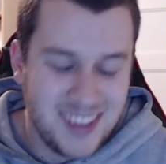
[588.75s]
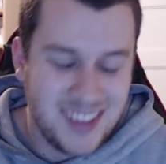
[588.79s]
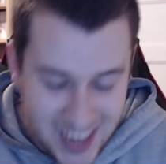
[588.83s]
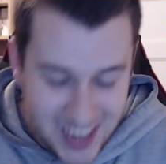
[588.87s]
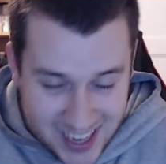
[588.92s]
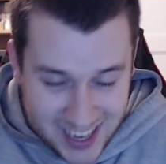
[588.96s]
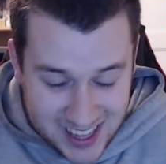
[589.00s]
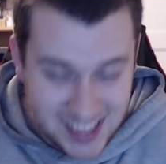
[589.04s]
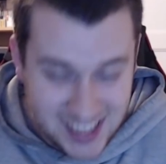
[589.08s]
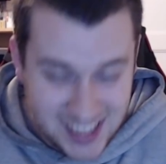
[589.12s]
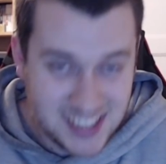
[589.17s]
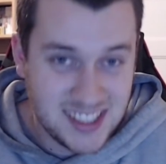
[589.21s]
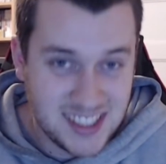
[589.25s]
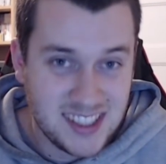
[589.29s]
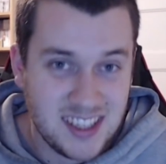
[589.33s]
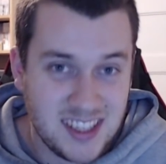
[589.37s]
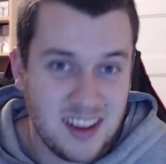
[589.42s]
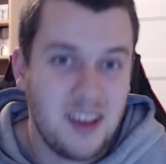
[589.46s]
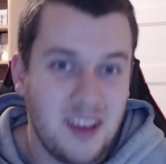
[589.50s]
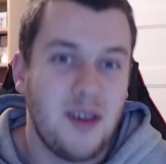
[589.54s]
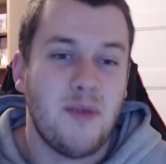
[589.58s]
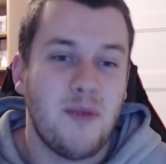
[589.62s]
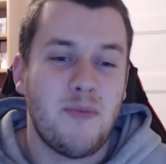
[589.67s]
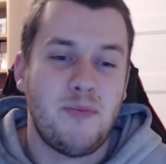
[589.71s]
It is,
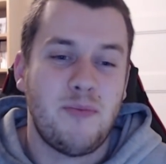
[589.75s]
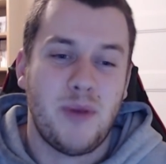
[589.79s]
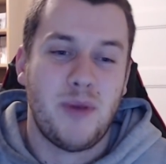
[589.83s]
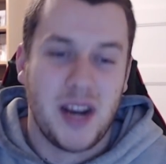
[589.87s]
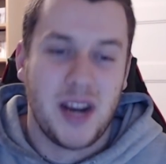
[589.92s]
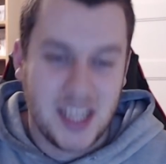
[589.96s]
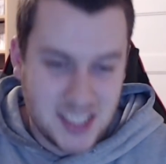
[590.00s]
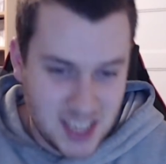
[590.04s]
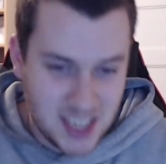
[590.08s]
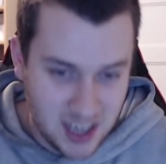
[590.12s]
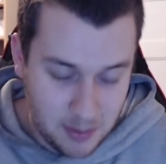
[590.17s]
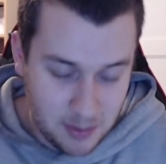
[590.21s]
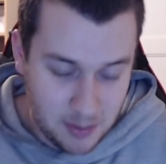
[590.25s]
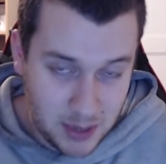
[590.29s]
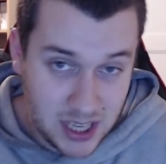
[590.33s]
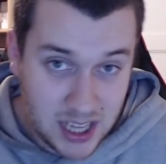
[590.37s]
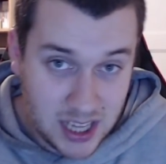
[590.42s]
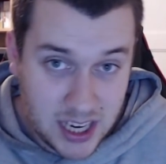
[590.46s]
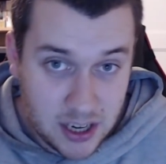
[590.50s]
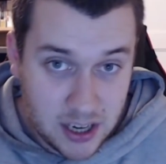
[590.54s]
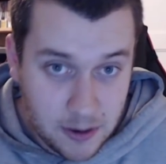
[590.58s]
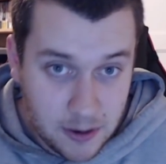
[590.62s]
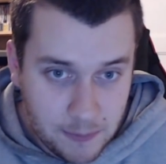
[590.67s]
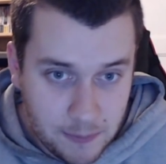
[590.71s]
but it's going to be
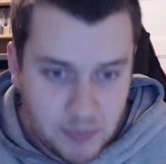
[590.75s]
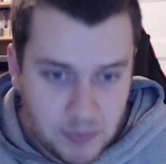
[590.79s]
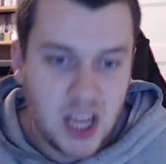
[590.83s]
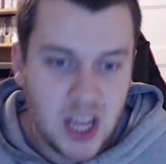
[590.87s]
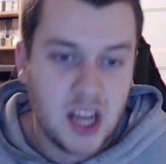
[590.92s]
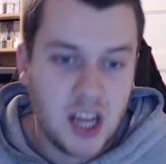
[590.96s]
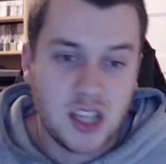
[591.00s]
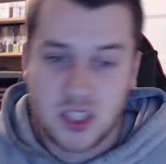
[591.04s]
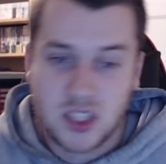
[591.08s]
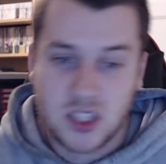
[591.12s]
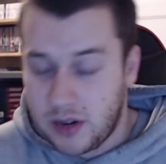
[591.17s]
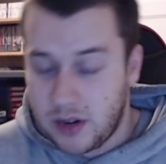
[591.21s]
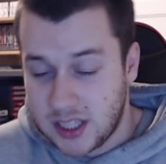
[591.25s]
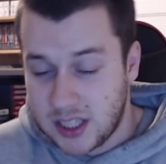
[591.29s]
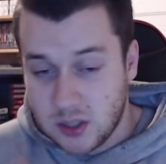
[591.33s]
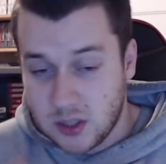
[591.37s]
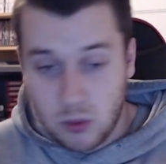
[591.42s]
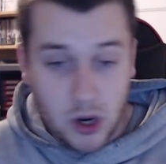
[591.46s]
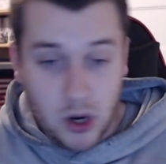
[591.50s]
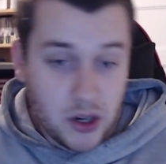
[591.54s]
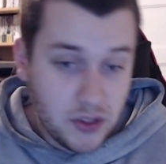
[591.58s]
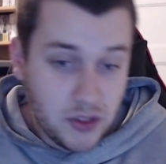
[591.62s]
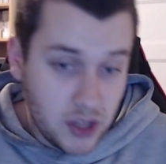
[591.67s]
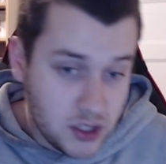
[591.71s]
later. So it's
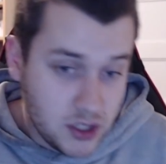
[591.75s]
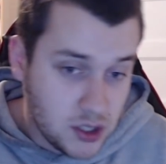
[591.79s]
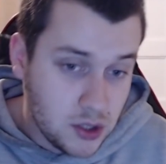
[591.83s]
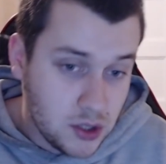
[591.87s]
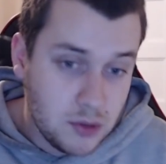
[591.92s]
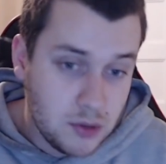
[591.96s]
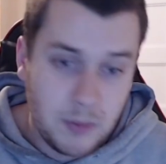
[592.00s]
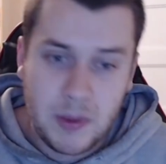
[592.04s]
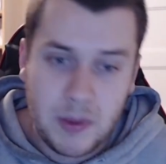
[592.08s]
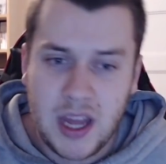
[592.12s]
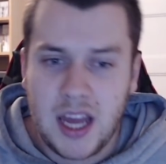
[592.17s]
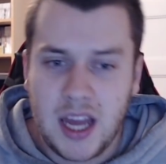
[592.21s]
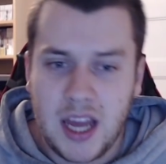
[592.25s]
one of the two.